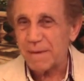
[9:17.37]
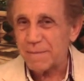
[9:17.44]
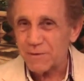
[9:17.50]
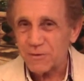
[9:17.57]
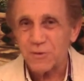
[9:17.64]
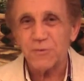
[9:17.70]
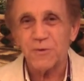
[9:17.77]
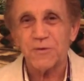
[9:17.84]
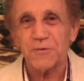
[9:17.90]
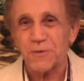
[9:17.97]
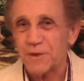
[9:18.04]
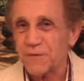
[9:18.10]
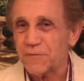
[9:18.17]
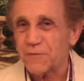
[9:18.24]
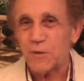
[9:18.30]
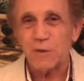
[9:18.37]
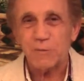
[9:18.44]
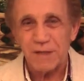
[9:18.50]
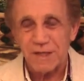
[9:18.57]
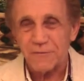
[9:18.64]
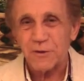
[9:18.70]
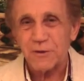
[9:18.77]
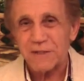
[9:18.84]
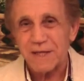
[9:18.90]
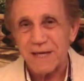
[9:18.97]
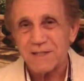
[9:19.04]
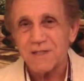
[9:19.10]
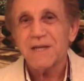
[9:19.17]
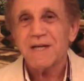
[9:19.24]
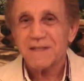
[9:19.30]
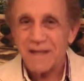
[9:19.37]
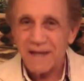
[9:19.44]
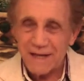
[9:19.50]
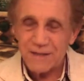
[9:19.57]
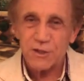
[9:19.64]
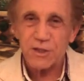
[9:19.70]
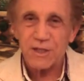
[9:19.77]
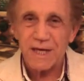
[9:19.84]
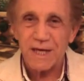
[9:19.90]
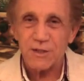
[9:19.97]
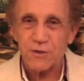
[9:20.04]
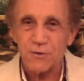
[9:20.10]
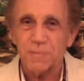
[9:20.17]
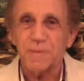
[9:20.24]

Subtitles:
maybe 2 or 3 or 4, whatever it takes to educate you,